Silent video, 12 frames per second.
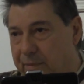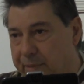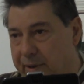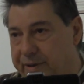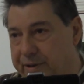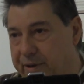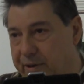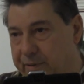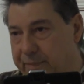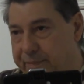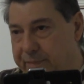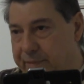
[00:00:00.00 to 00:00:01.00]
But, you
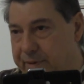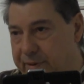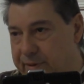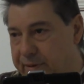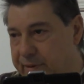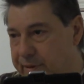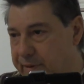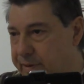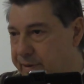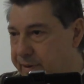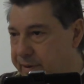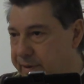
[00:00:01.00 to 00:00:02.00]
know,
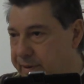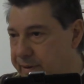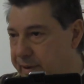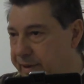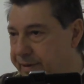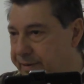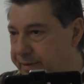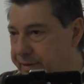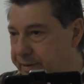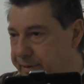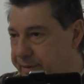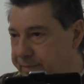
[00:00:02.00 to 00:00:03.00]
let
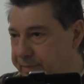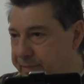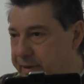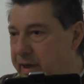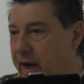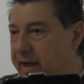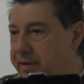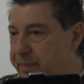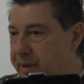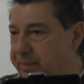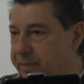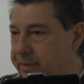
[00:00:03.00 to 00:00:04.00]
kind
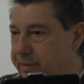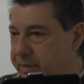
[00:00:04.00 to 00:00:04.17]
people